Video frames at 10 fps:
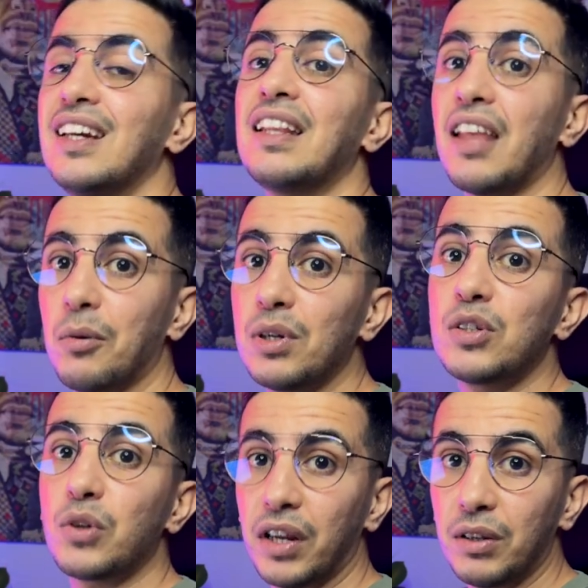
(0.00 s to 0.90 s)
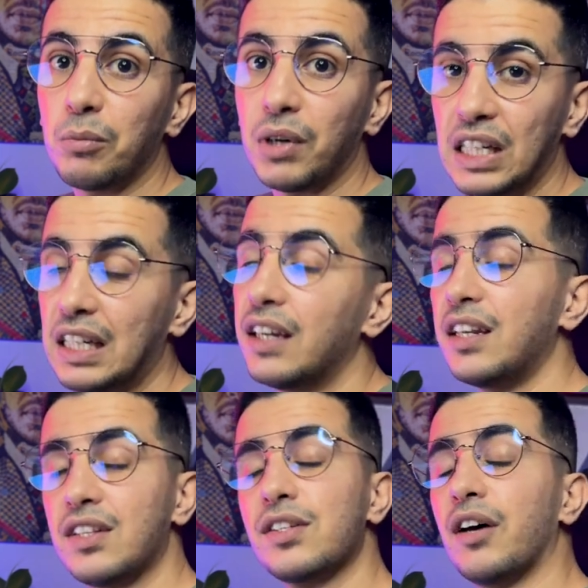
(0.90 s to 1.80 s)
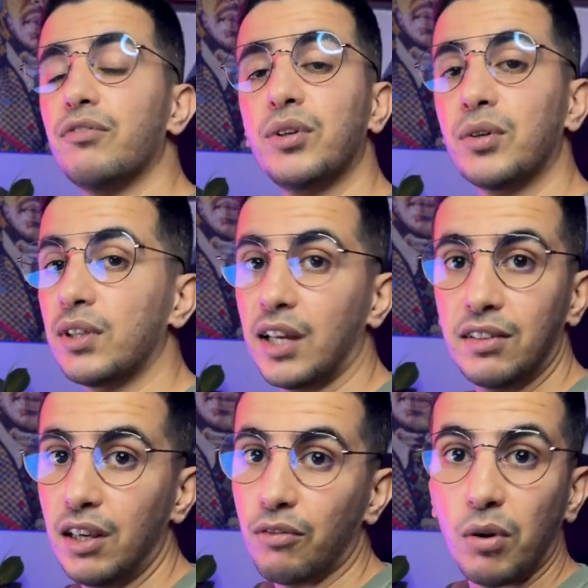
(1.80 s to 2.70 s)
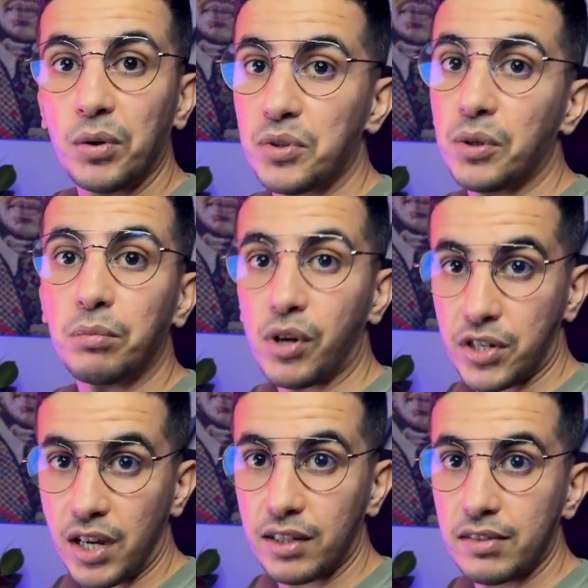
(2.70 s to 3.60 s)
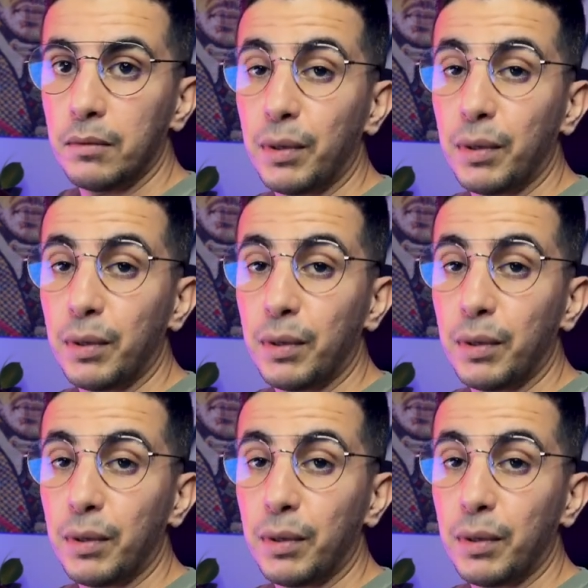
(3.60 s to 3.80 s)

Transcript: that will drain your money and it's not a very good idea of long-term projects.